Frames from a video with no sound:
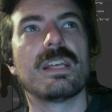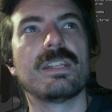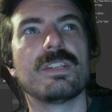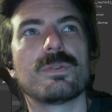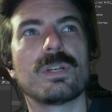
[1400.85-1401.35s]

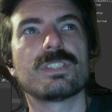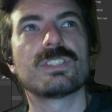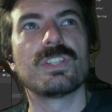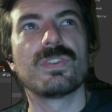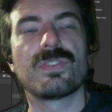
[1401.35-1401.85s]
any
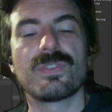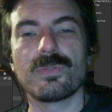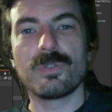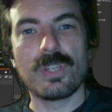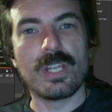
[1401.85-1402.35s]

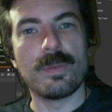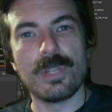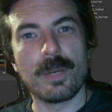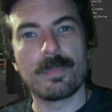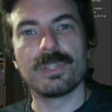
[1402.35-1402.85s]
questions, hit
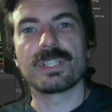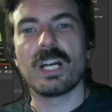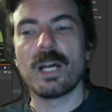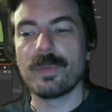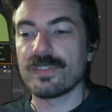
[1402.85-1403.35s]
me up in the
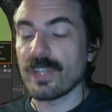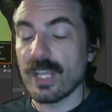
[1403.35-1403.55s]
comments.